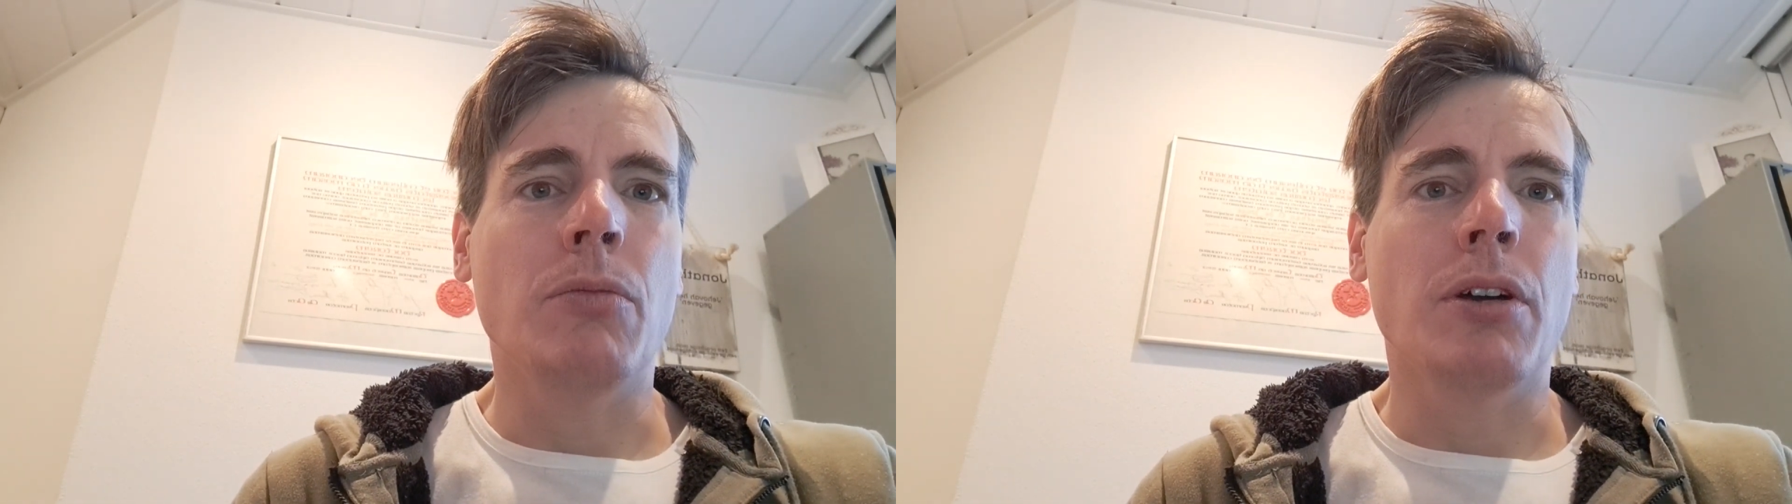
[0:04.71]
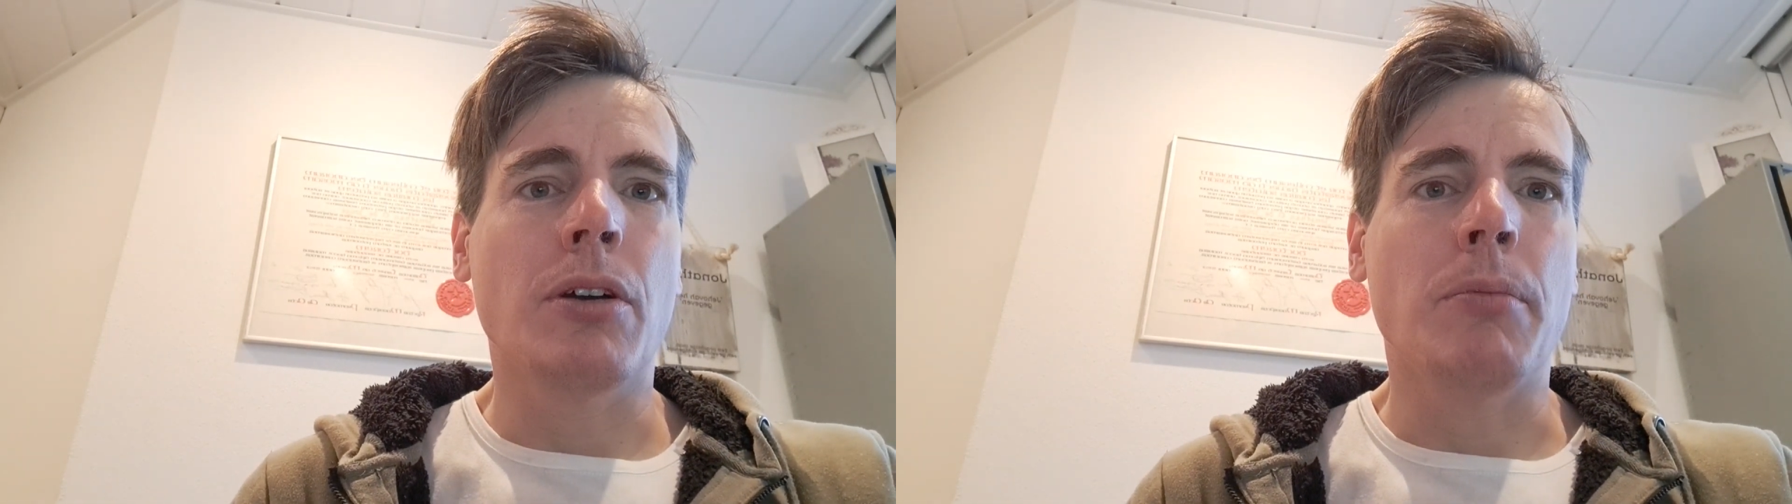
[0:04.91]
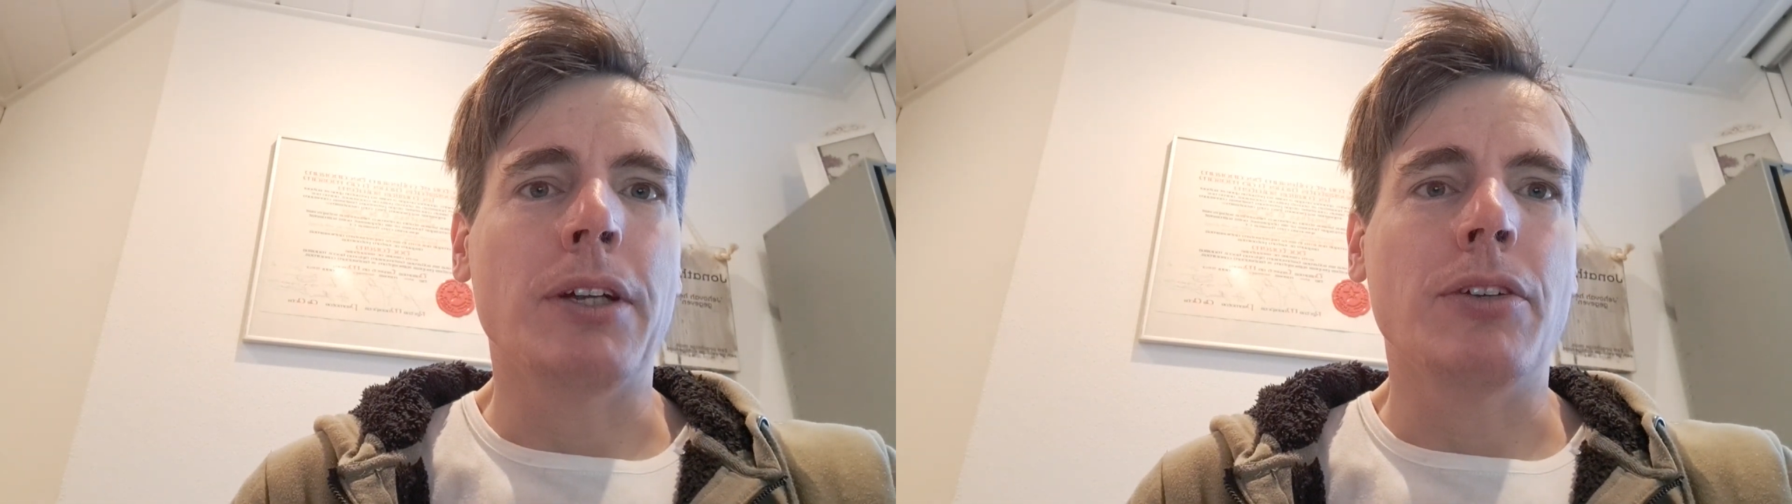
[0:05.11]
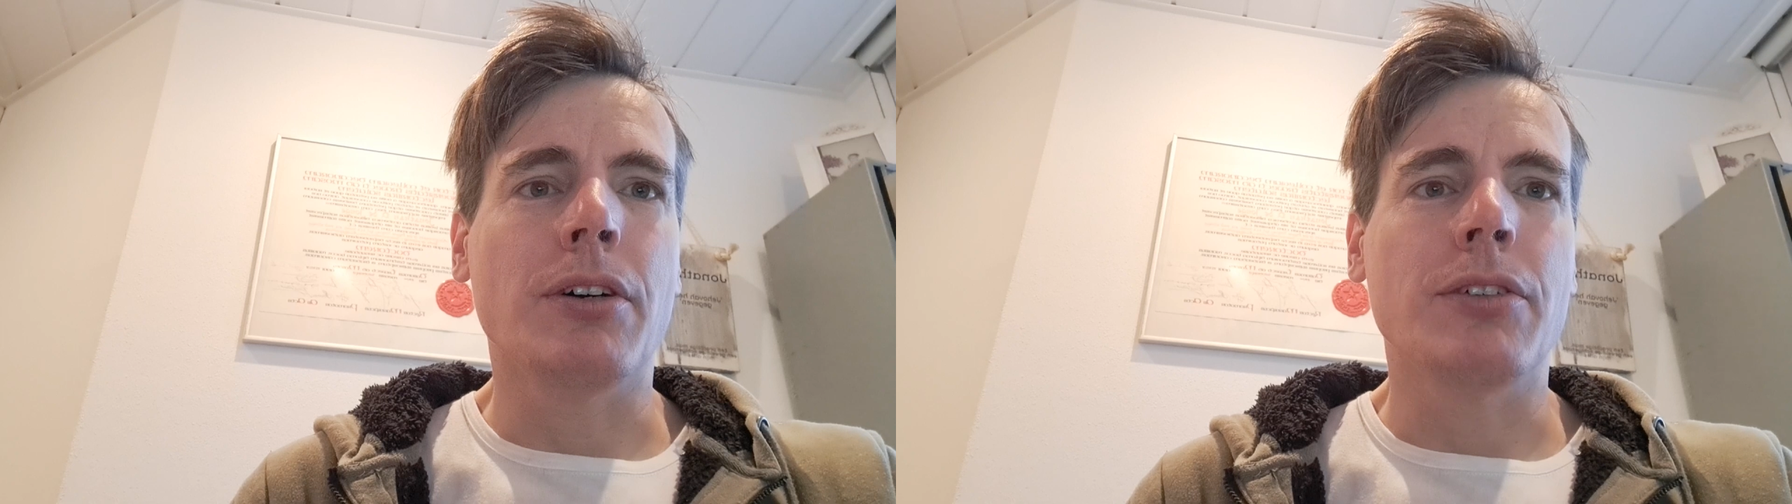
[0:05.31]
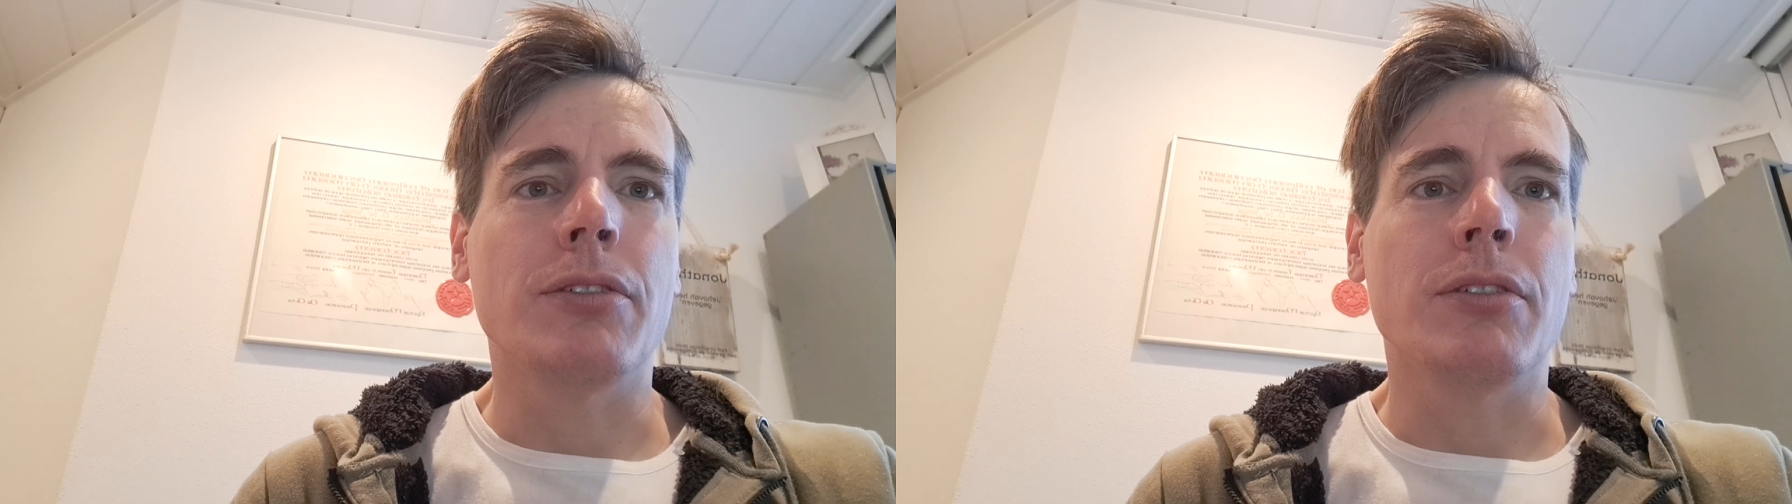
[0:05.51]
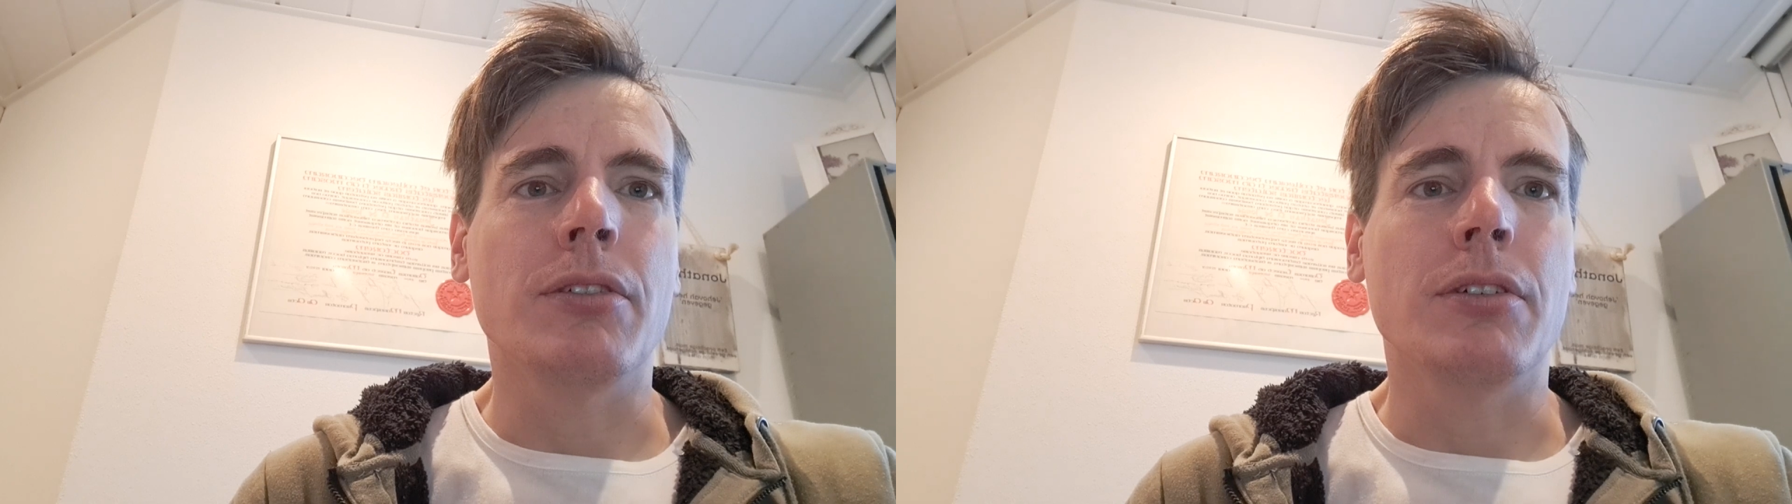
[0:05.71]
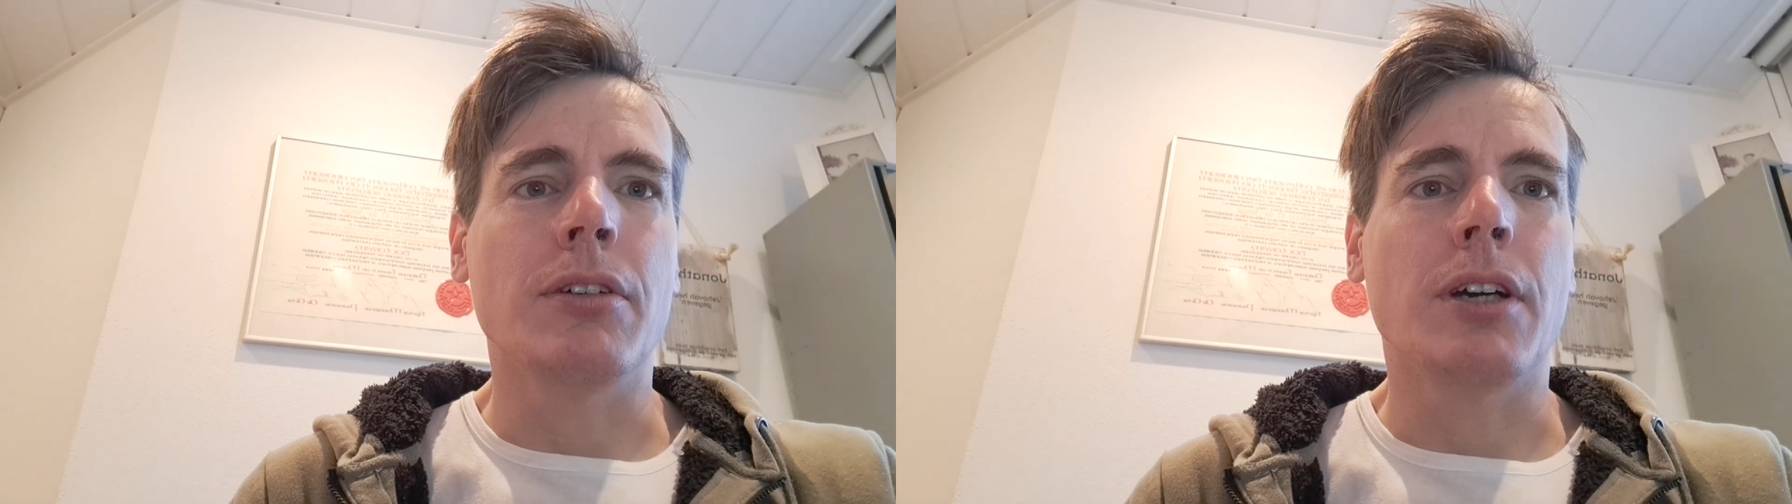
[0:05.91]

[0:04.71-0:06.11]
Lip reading: what are my thoughts on the